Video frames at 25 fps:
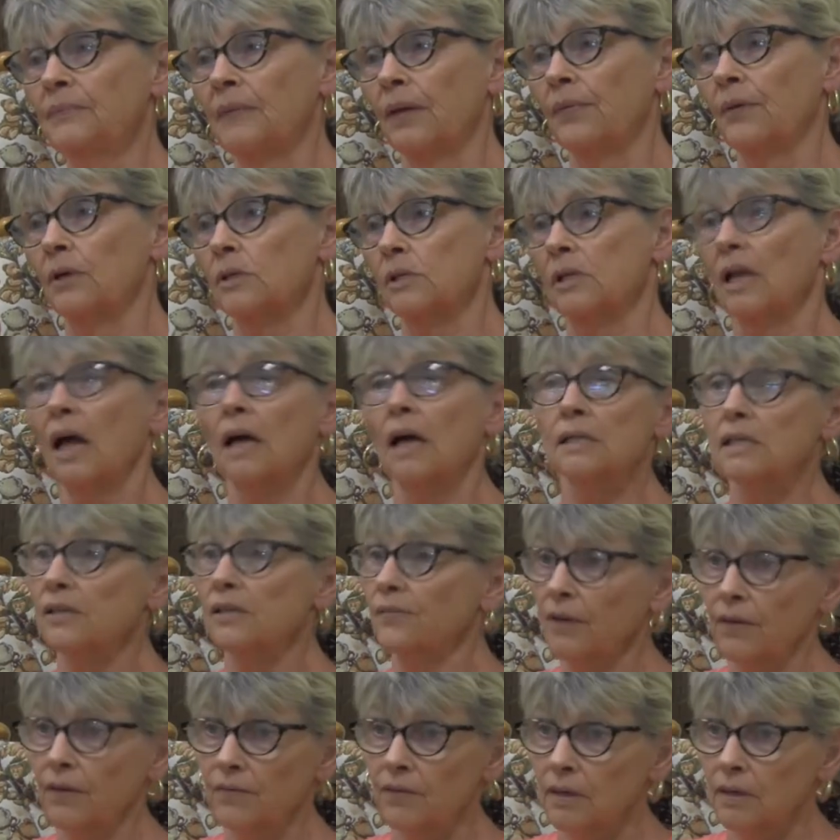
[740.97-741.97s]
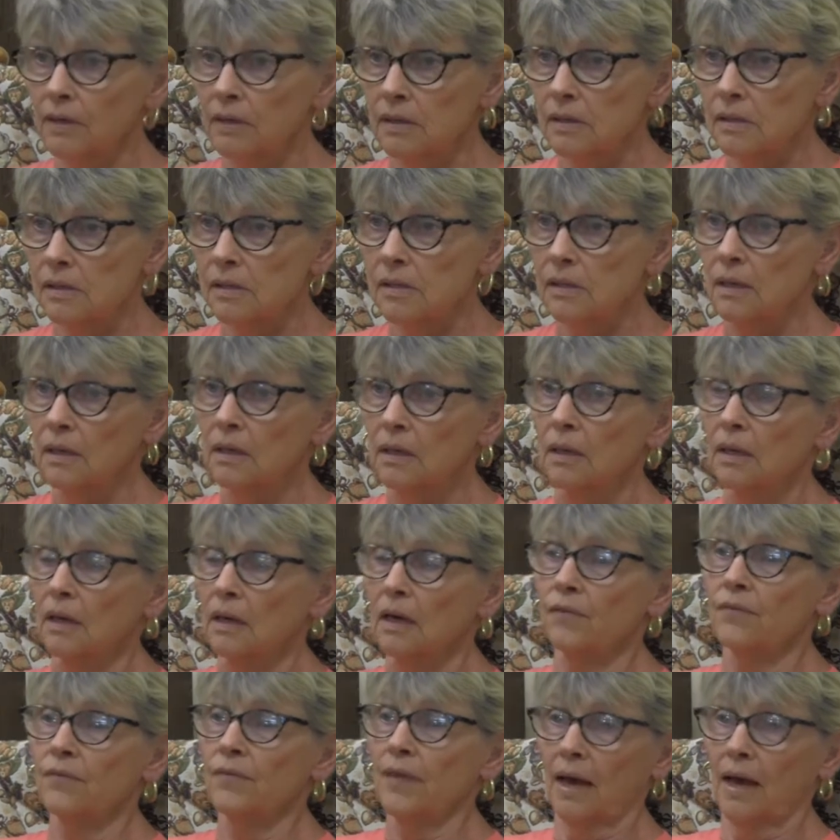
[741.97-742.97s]
there's lots of evidence
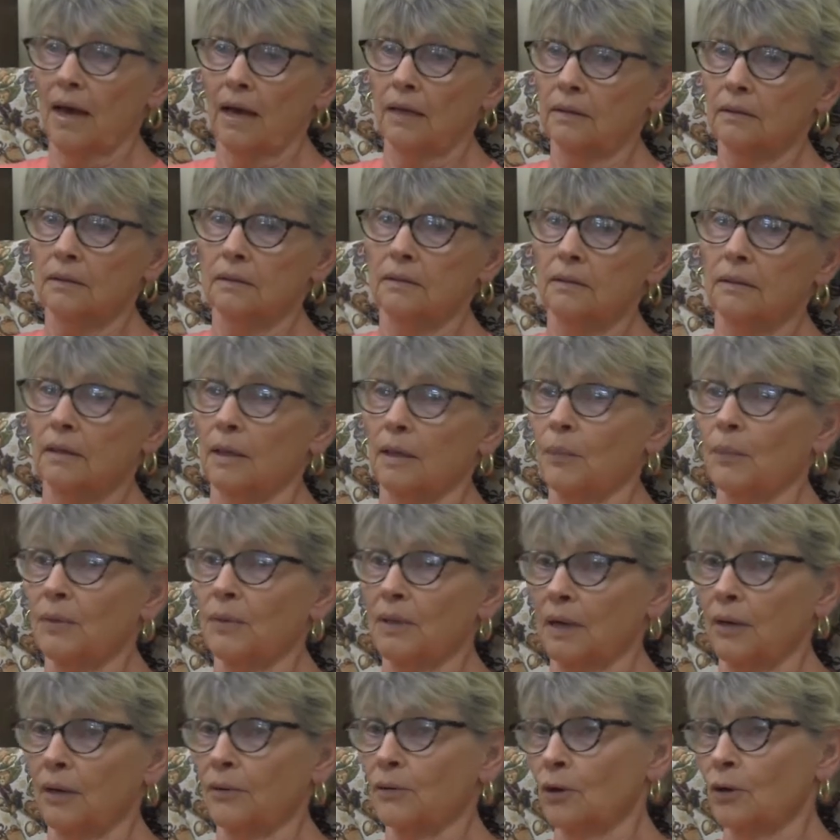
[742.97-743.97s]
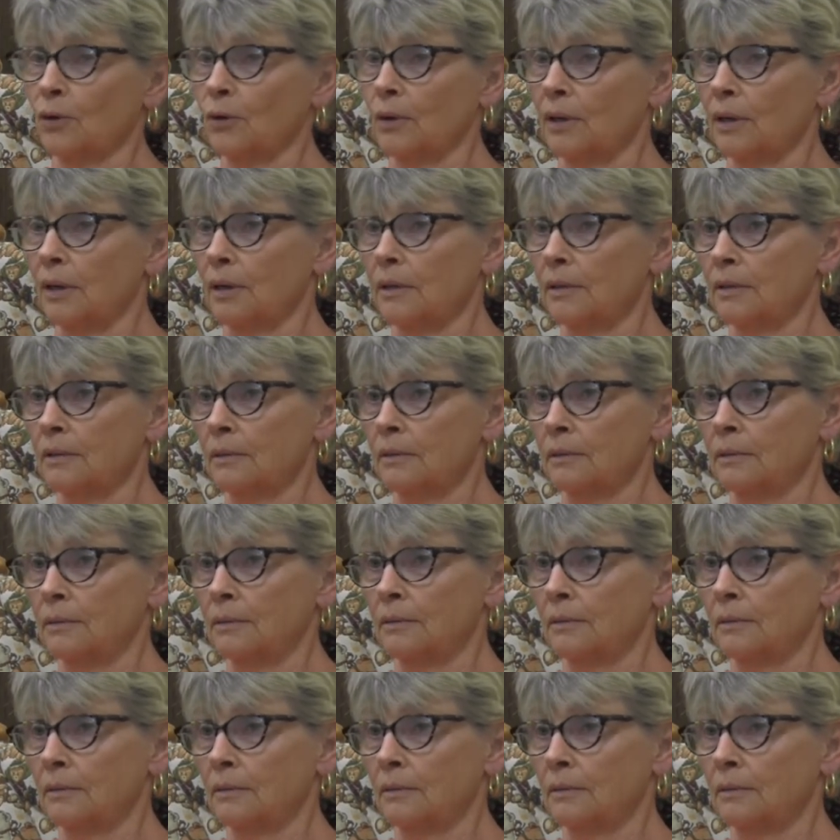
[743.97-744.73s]
of that up and down the creeks.